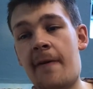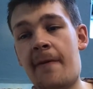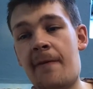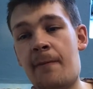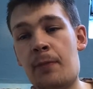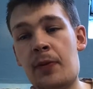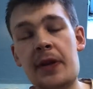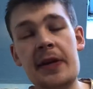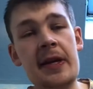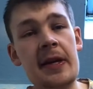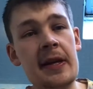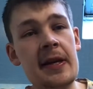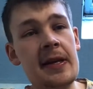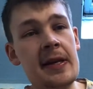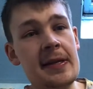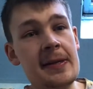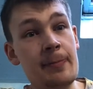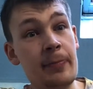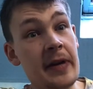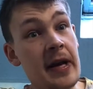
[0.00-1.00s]
love
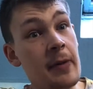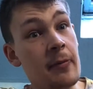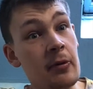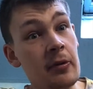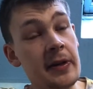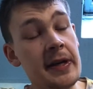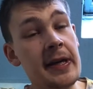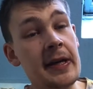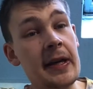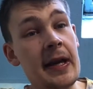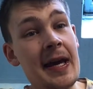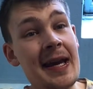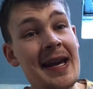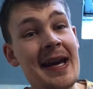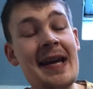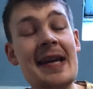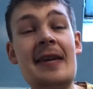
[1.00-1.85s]
playing is Bramall Lane,